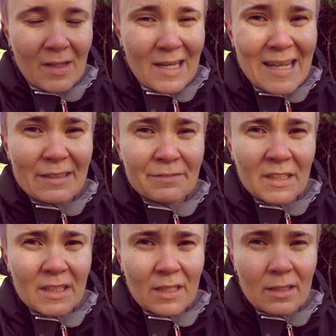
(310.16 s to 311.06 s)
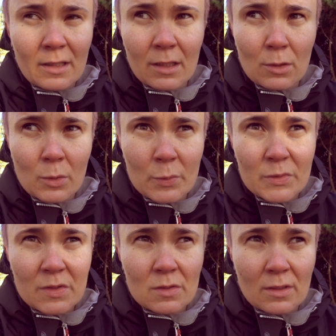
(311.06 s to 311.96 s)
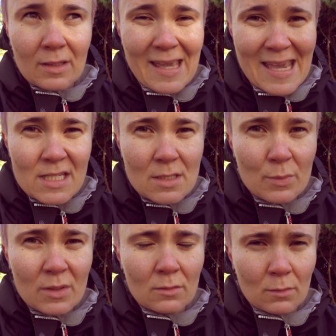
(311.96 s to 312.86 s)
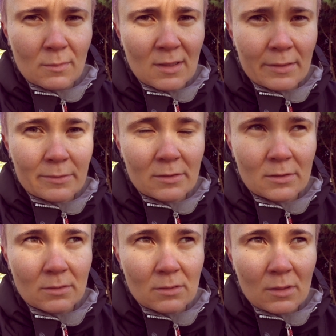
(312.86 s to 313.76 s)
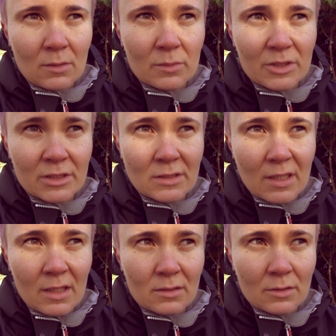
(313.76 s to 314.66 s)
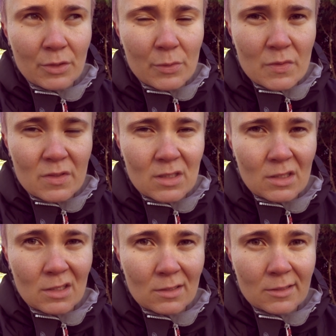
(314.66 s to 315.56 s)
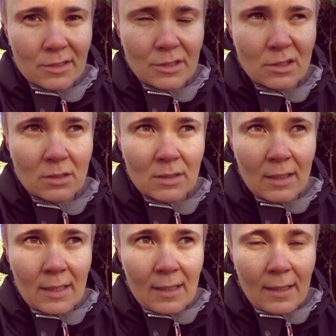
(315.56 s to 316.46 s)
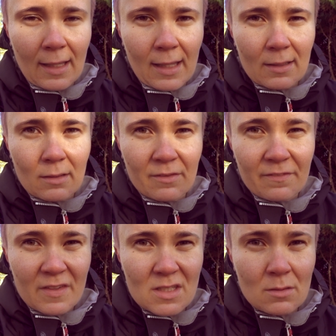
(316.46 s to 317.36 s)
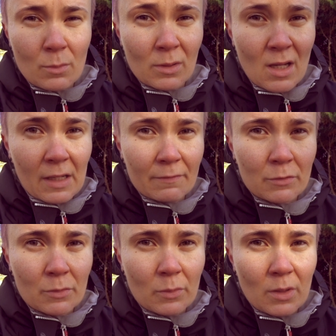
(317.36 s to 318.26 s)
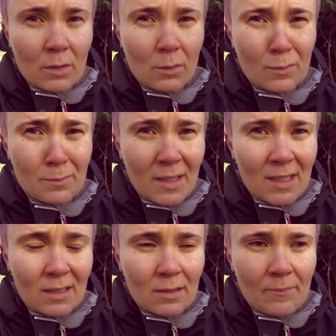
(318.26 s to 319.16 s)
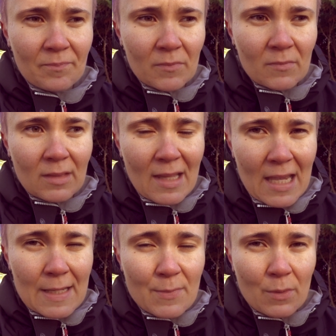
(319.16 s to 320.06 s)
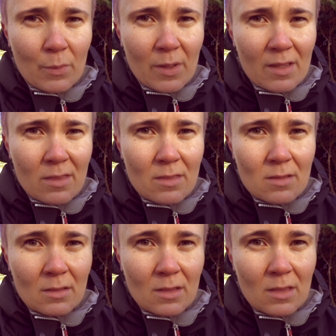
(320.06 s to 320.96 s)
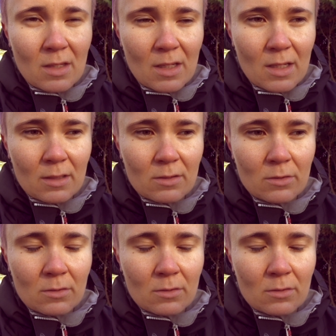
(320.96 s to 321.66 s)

natively it includes A's with umlauts, which is not used in English. And the visa will have to include my name with the